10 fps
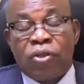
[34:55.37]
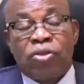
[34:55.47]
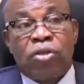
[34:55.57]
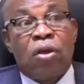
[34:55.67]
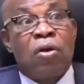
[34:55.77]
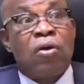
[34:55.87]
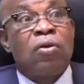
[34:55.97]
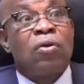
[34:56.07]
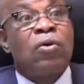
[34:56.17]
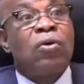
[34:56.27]
So
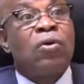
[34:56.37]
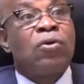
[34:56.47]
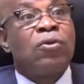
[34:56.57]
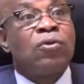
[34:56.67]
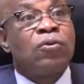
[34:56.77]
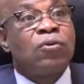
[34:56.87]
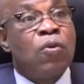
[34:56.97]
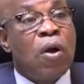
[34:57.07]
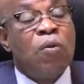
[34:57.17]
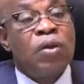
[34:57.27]

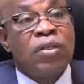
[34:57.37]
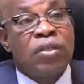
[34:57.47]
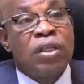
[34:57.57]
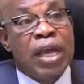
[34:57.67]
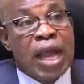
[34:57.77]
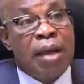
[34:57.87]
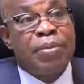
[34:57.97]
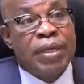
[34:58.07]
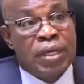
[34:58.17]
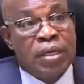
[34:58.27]
what we see
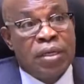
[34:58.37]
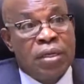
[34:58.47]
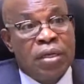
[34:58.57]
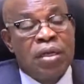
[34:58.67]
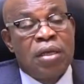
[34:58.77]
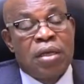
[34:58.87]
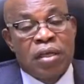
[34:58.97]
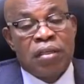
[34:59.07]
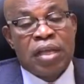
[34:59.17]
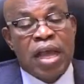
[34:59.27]
happening
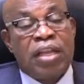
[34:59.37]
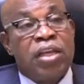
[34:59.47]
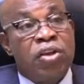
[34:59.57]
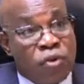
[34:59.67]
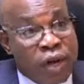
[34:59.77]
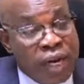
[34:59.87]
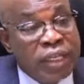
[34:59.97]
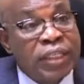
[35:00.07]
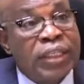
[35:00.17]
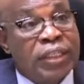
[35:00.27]
is that the grid
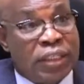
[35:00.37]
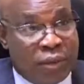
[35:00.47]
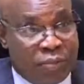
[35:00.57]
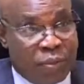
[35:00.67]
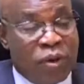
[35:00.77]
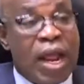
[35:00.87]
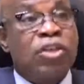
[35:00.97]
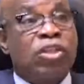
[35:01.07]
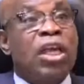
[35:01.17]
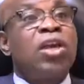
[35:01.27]
system, when I
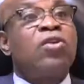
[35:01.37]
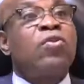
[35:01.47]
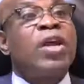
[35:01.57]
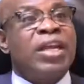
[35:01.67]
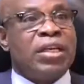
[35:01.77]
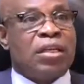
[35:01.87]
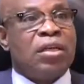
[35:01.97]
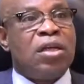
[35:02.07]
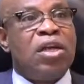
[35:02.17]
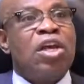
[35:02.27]
say grid,
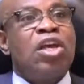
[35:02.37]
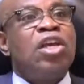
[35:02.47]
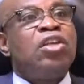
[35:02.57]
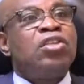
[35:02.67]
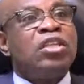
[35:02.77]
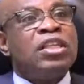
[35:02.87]
is the